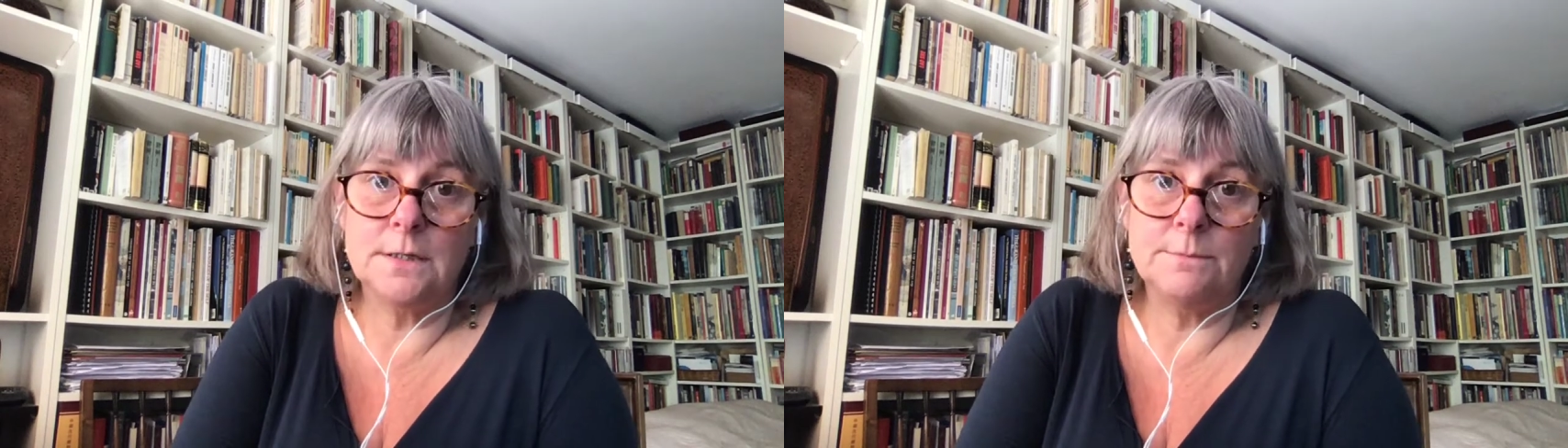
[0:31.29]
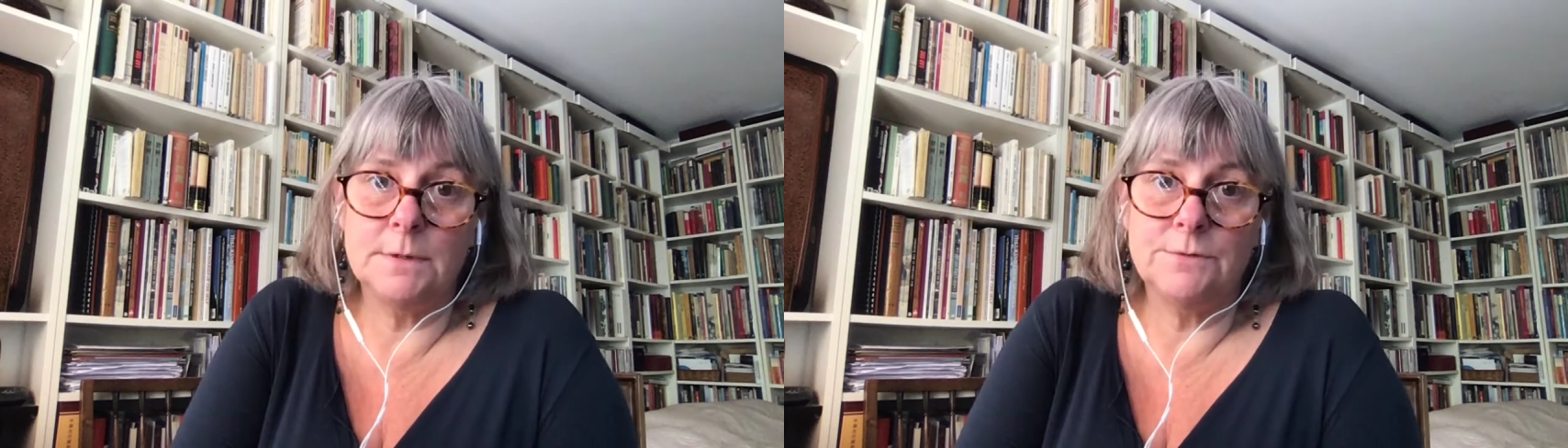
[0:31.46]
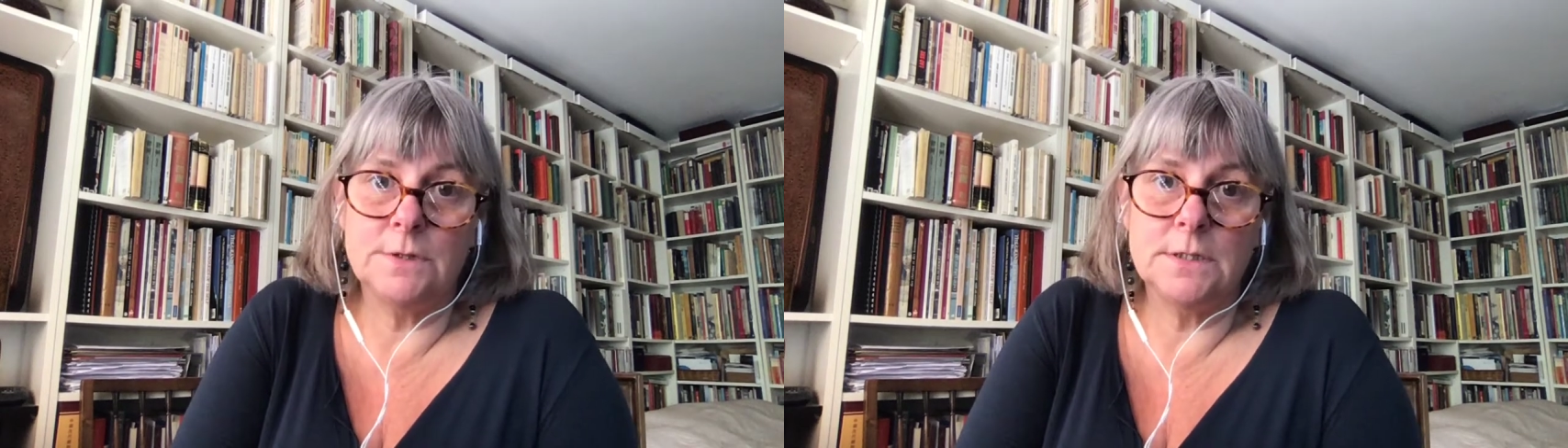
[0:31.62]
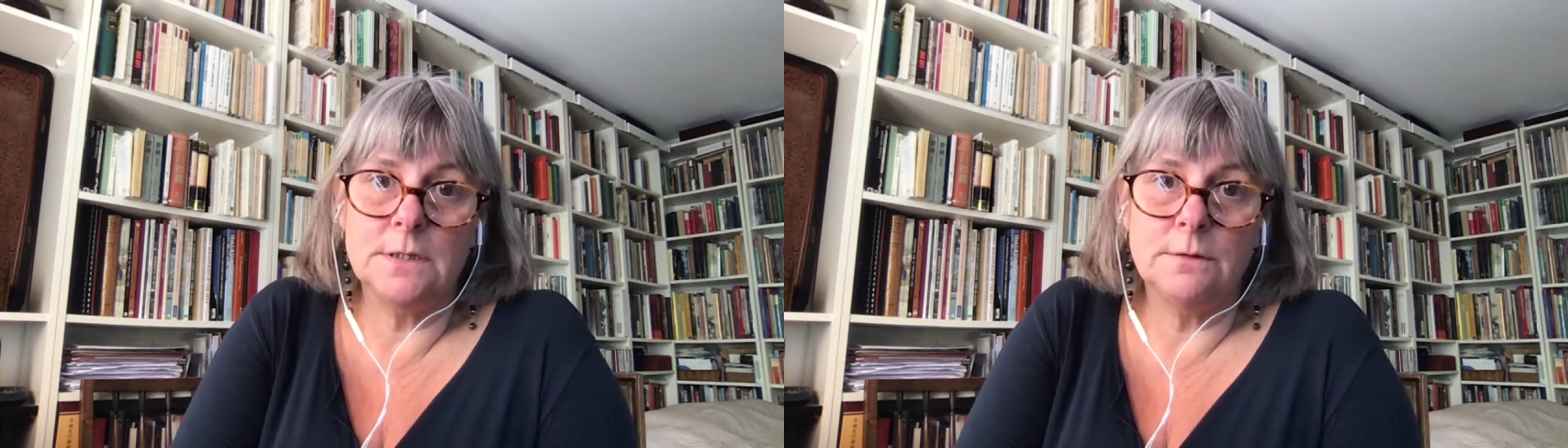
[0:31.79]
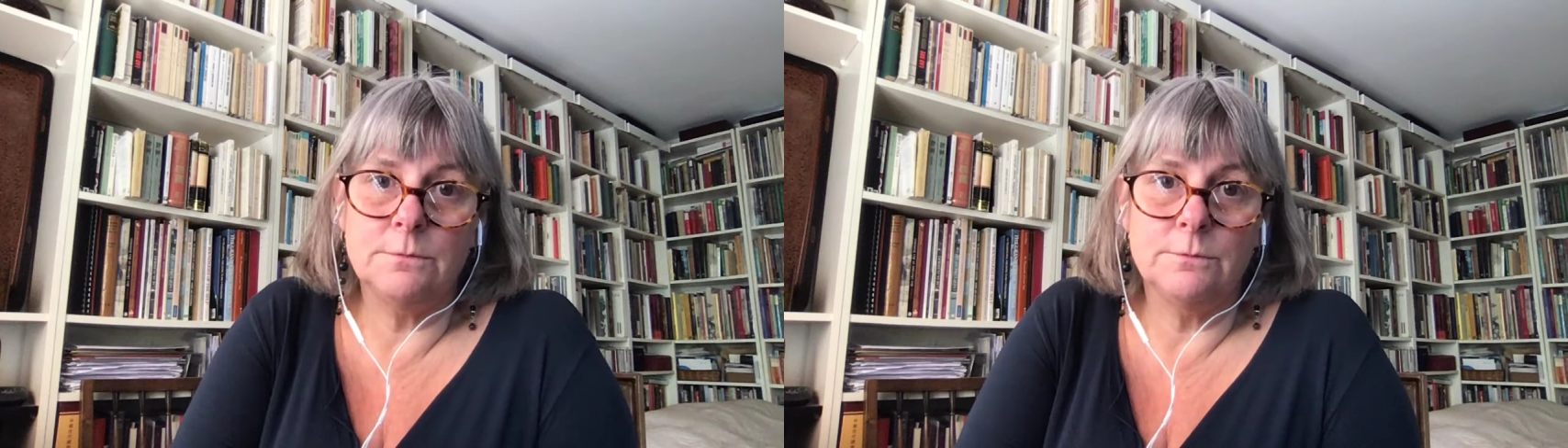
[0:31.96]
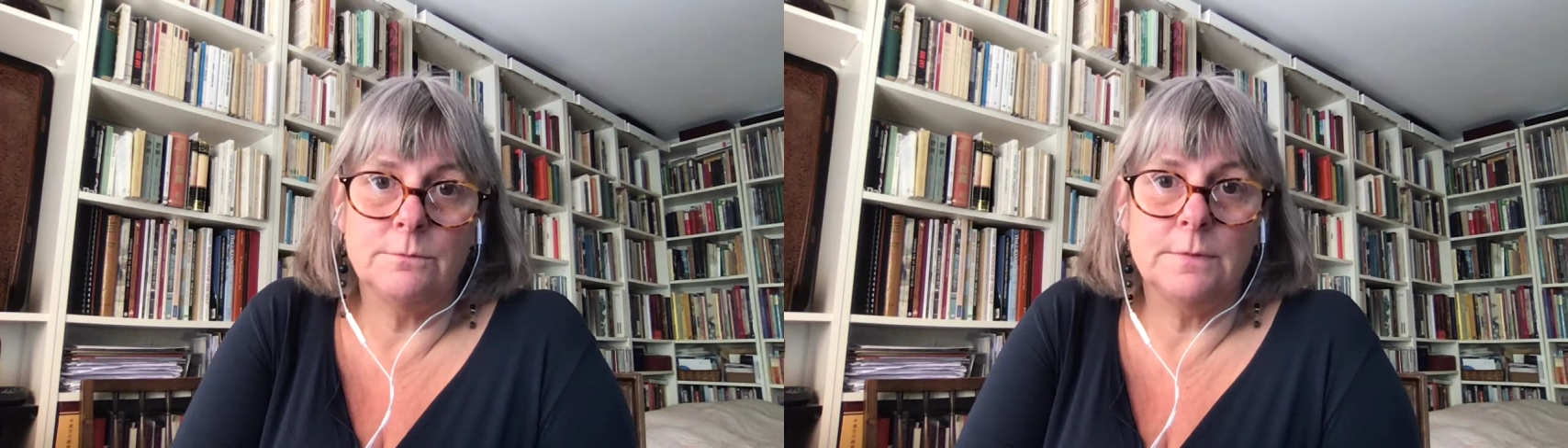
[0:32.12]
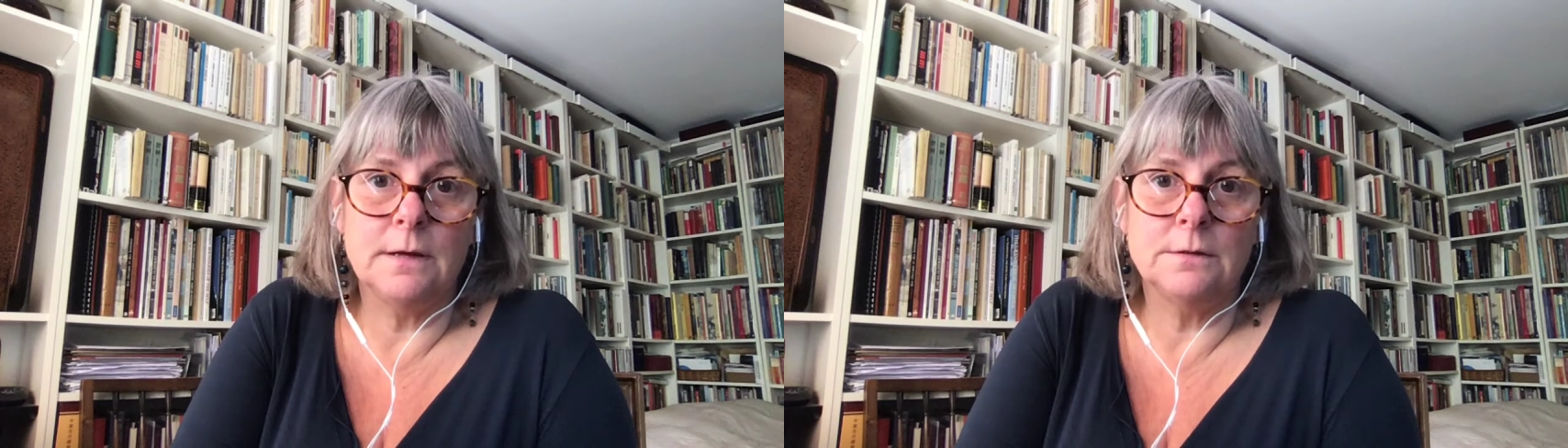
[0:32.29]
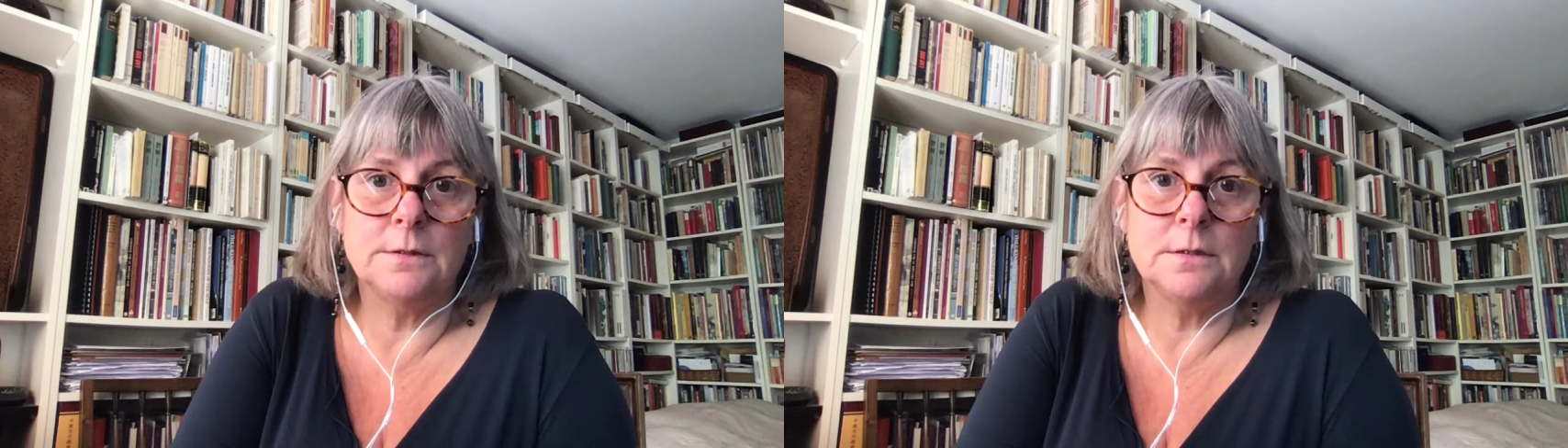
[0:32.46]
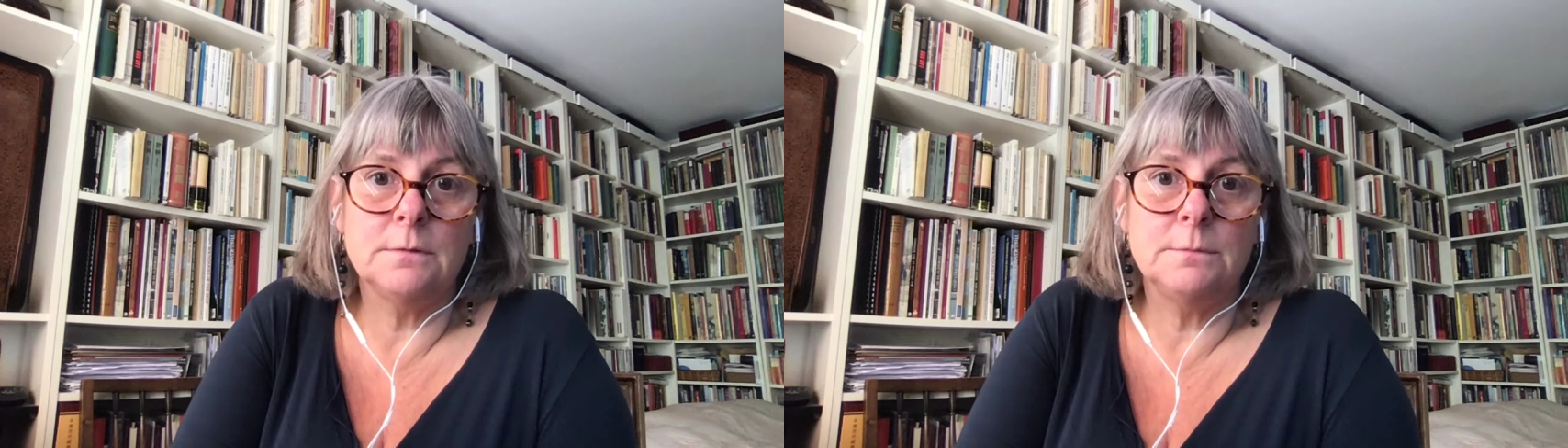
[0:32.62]
I've been reading
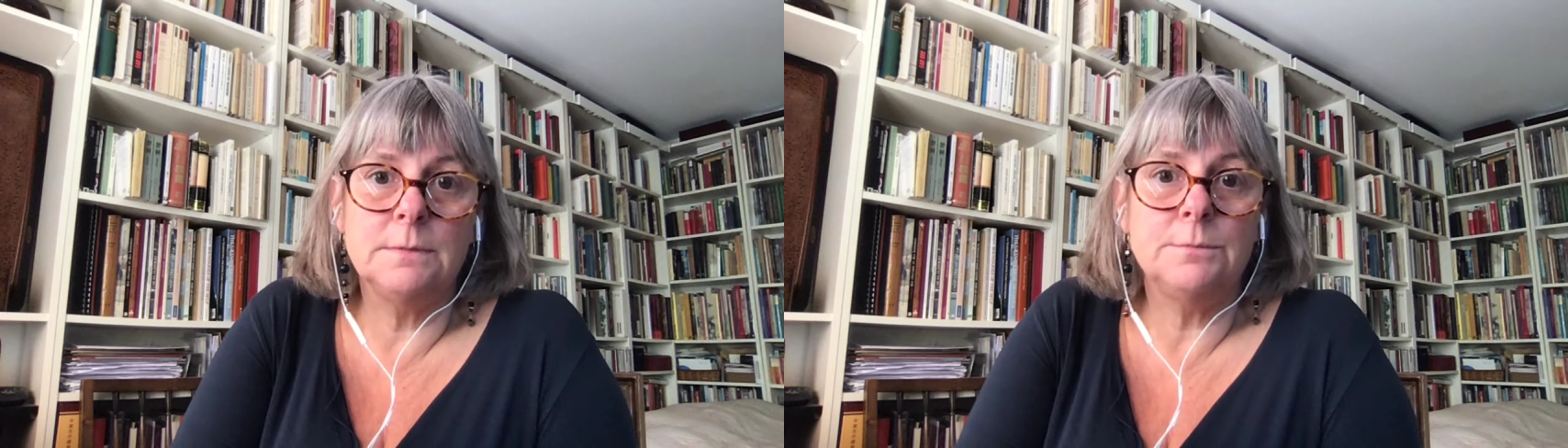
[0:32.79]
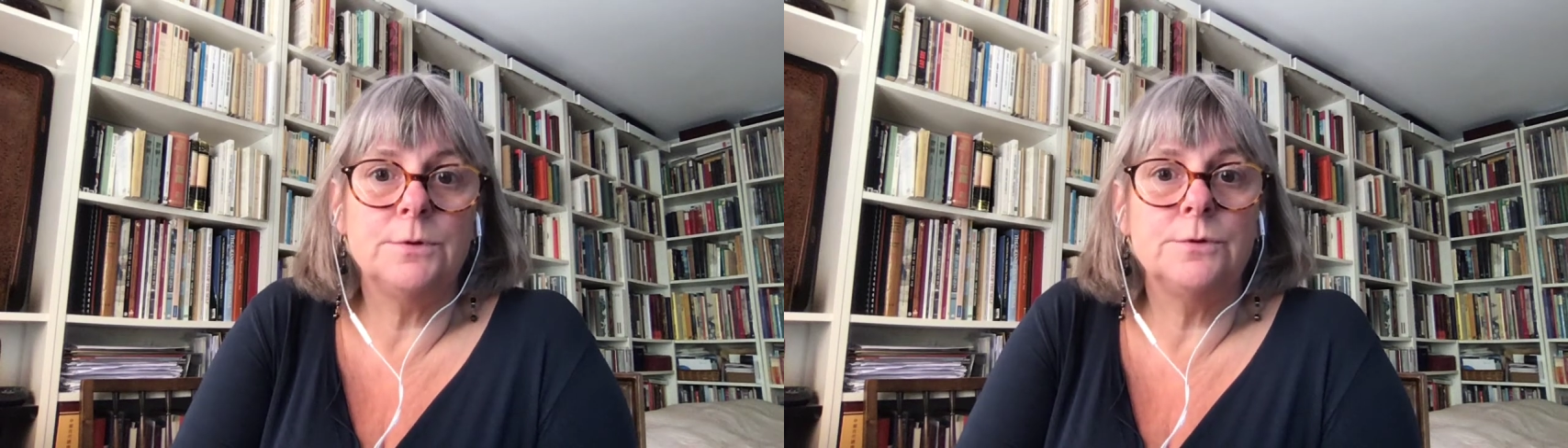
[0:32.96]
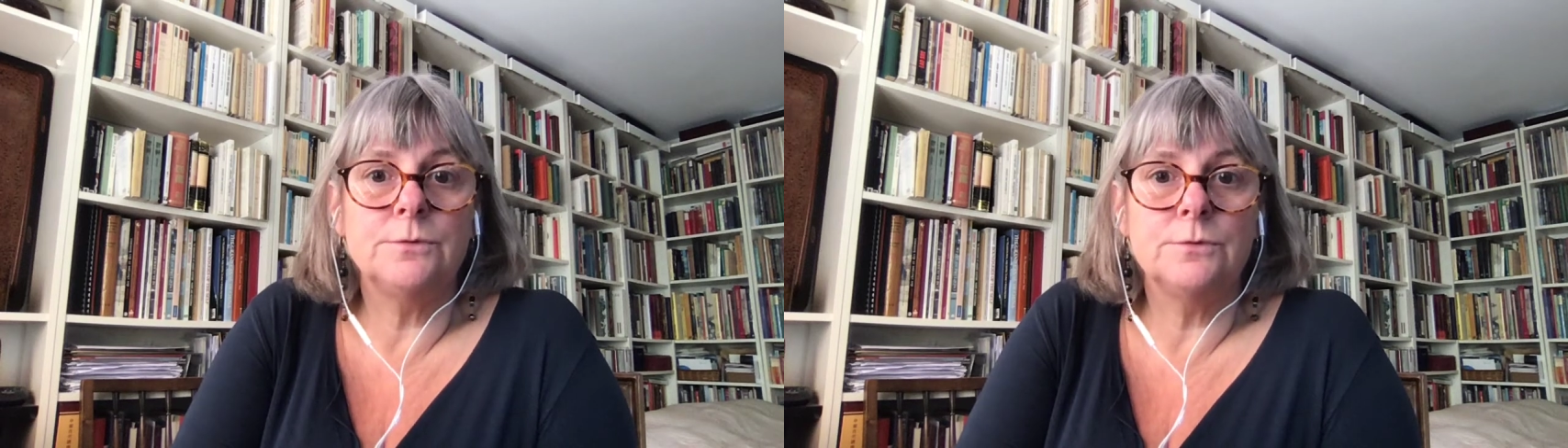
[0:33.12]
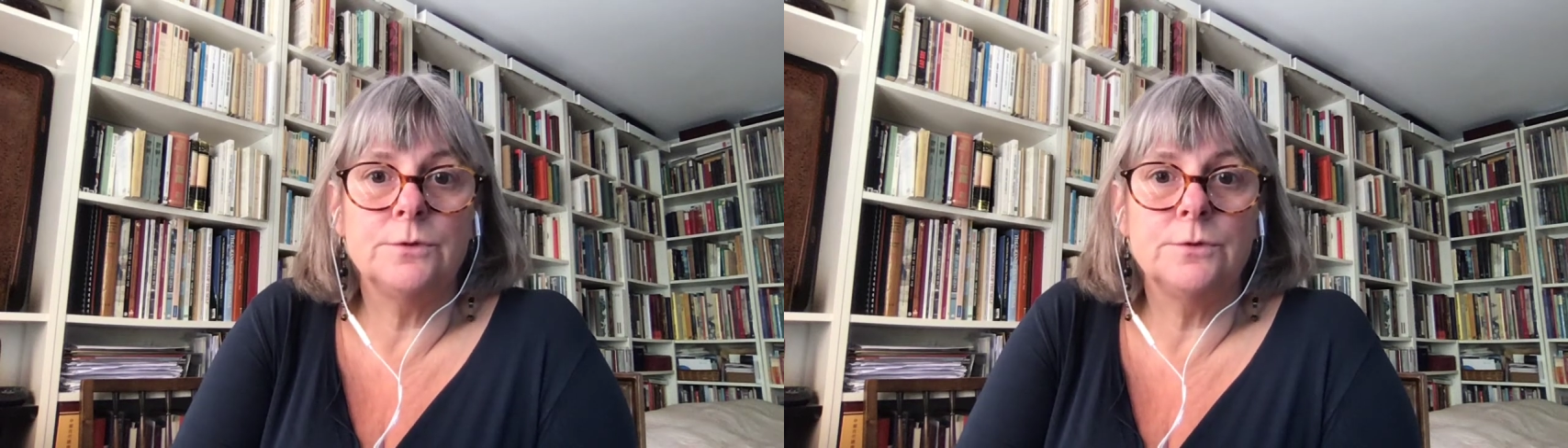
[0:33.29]
about people